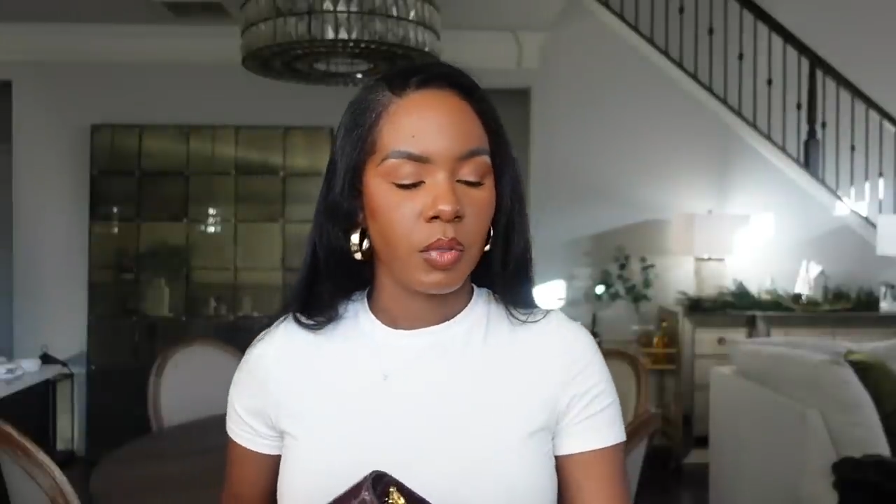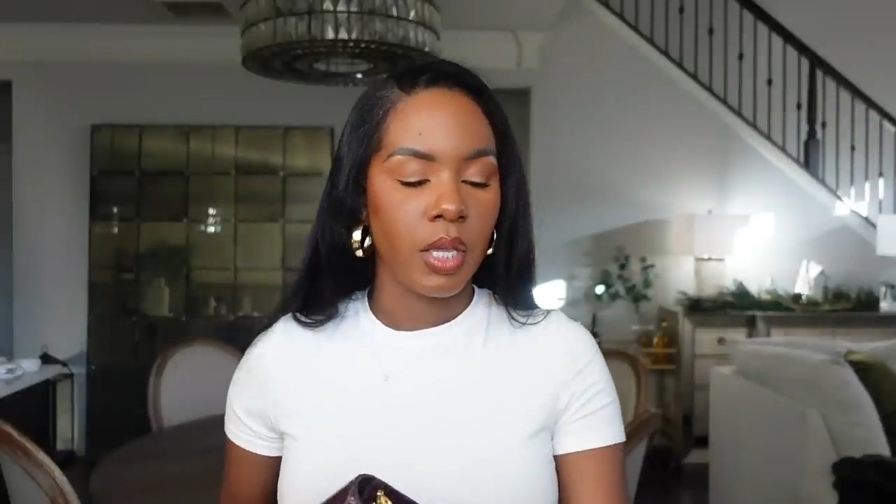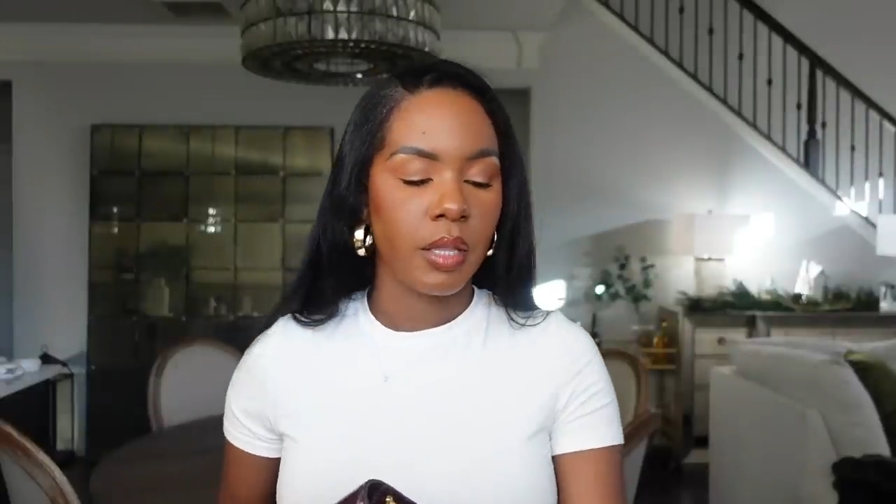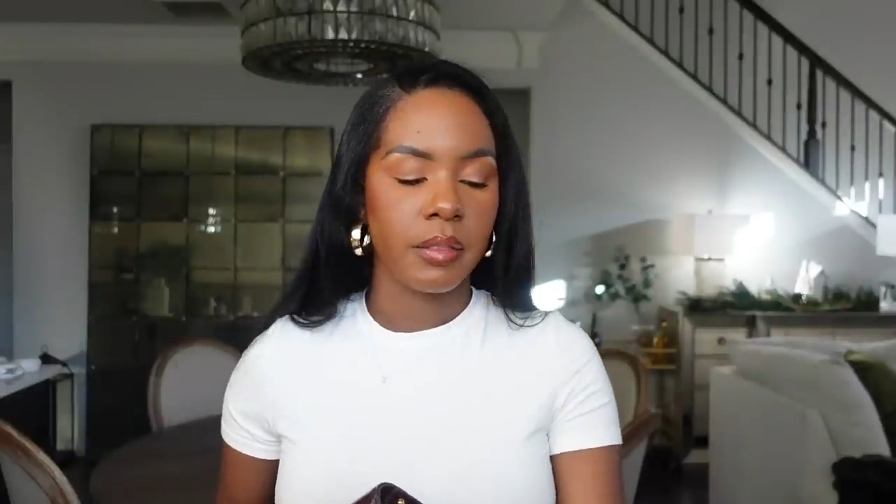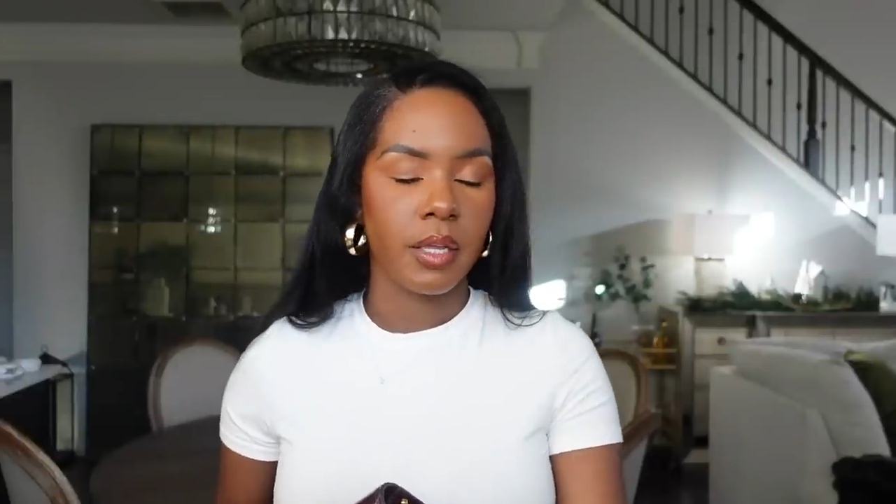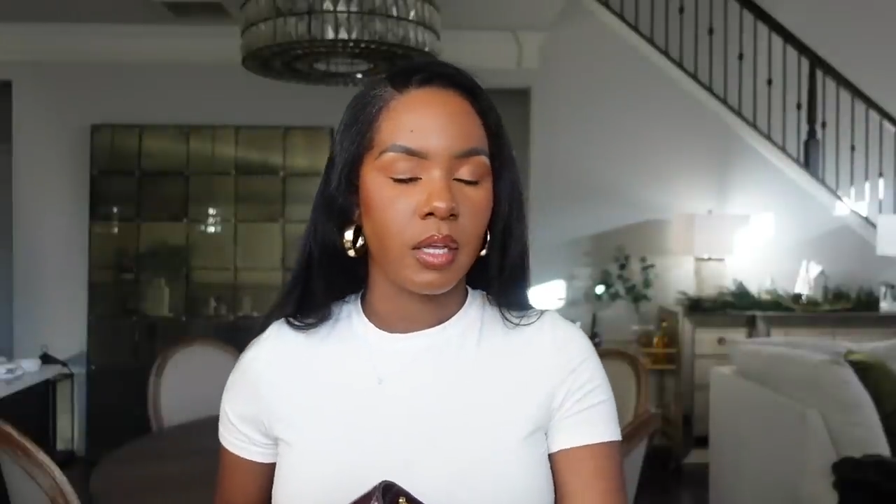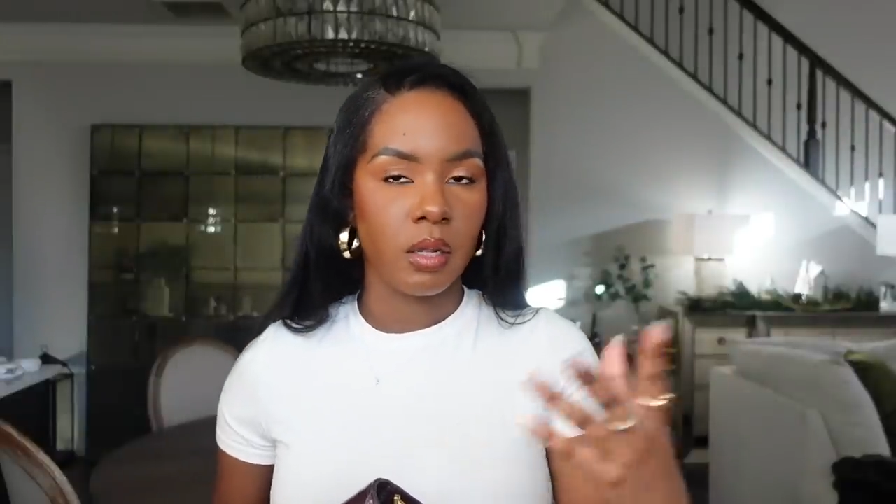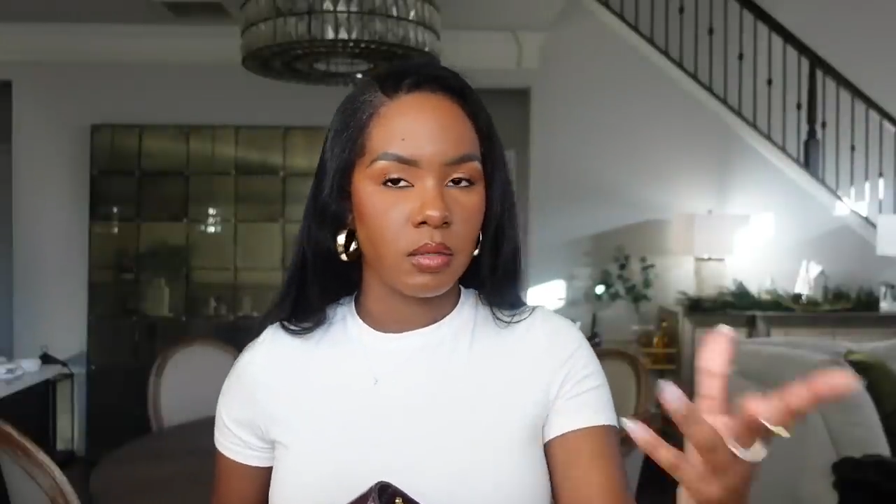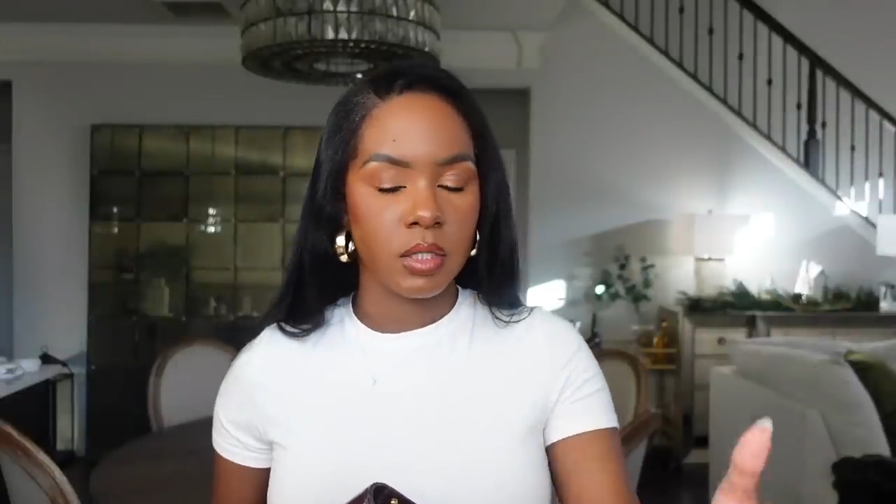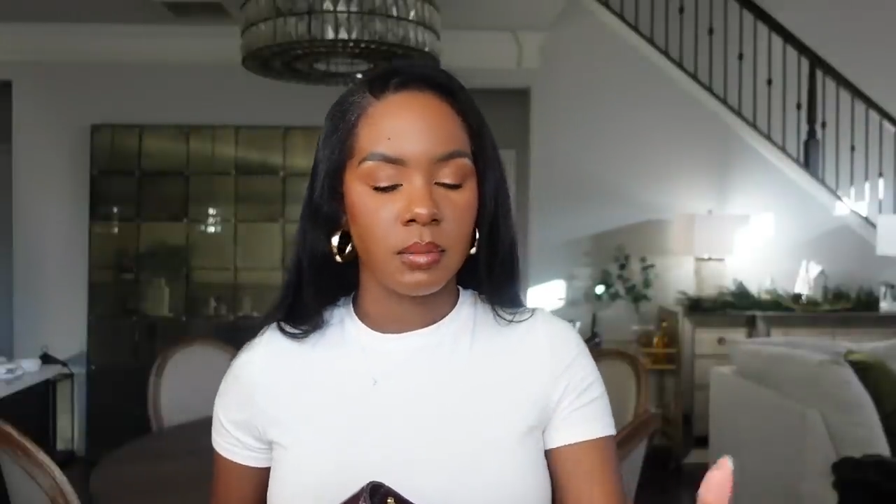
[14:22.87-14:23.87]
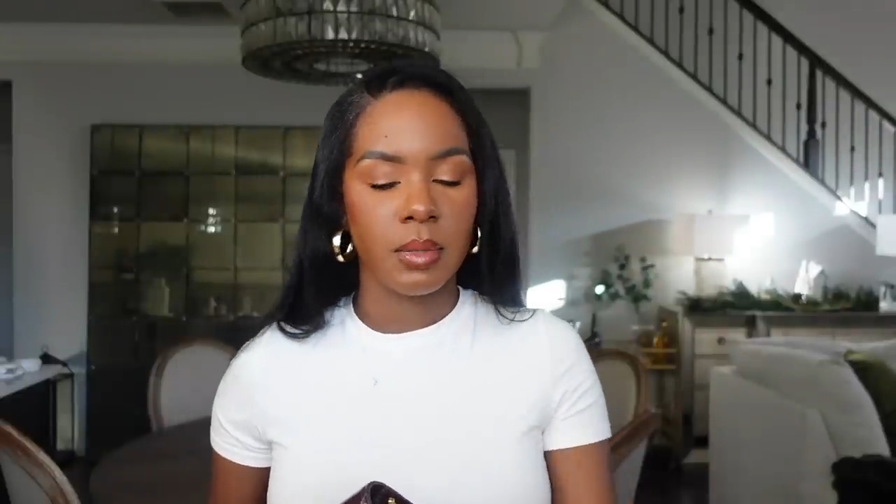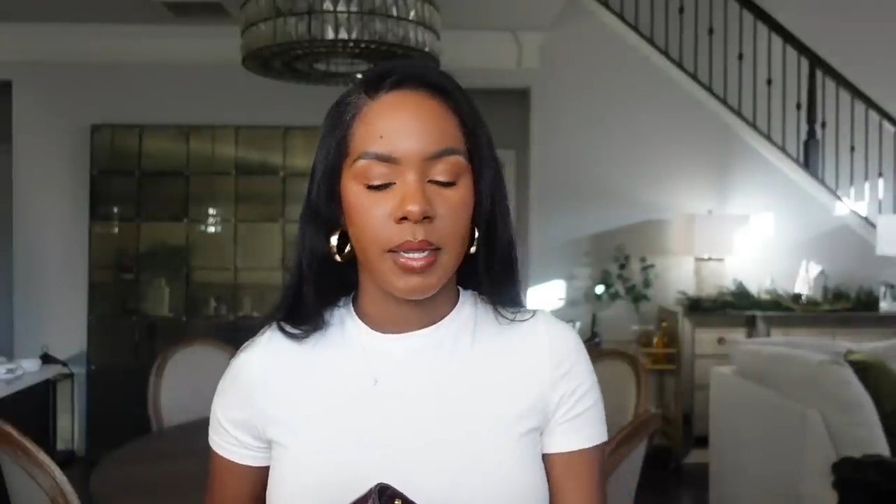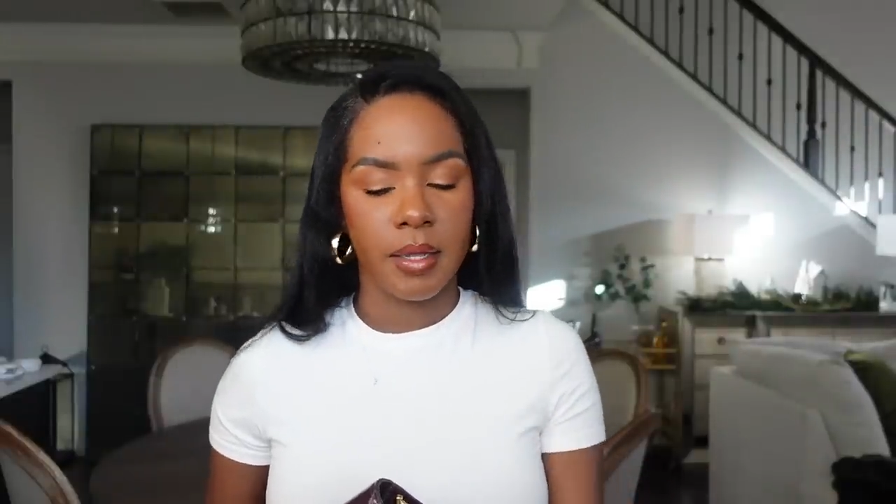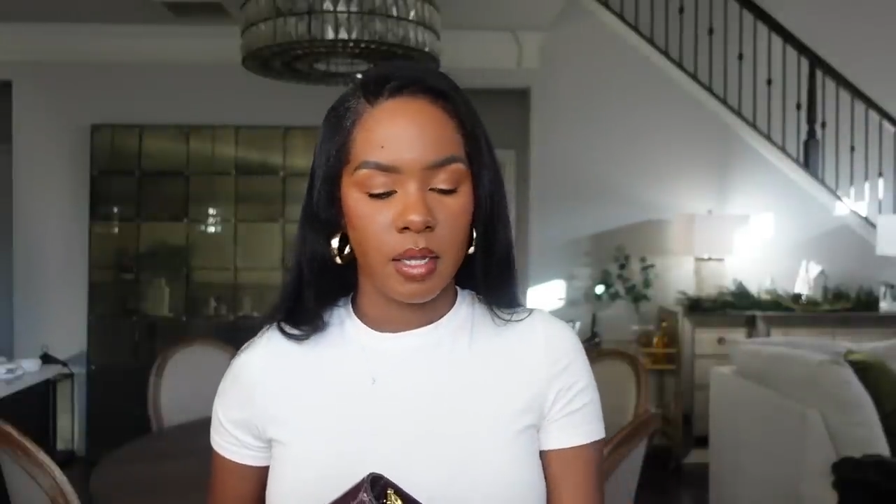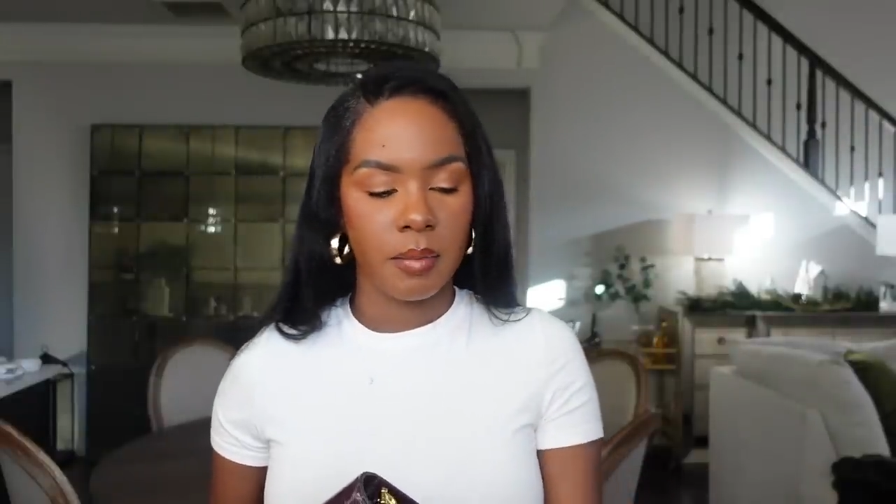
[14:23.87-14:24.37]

anything close to black,